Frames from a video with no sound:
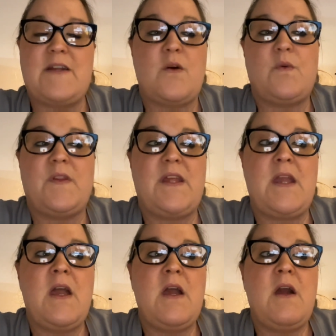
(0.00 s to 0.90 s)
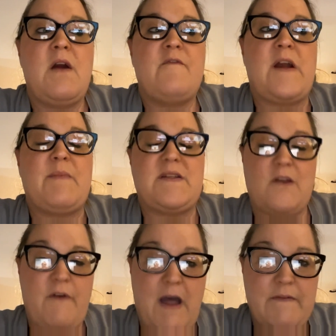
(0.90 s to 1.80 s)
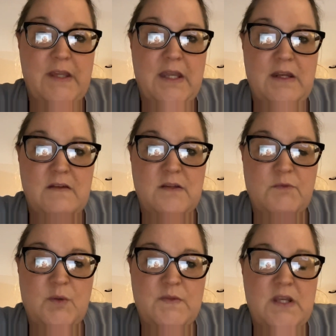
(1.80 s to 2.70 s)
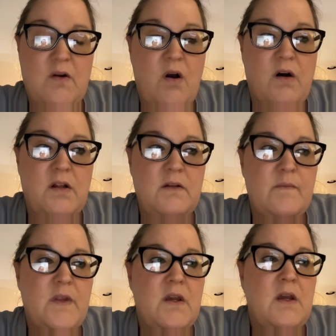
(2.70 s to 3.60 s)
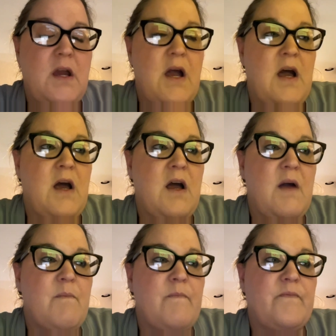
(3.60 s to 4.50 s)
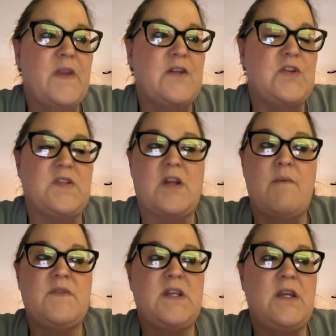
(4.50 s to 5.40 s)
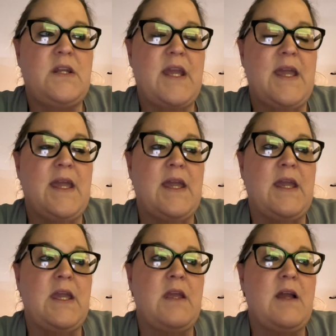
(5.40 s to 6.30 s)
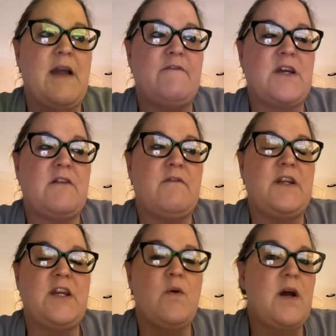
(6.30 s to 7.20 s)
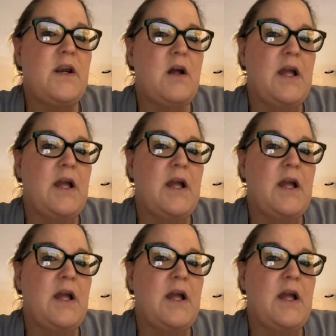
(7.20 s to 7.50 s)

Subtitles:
I don't really find myself having any symptoms at all. It just comes in I've done a video on it.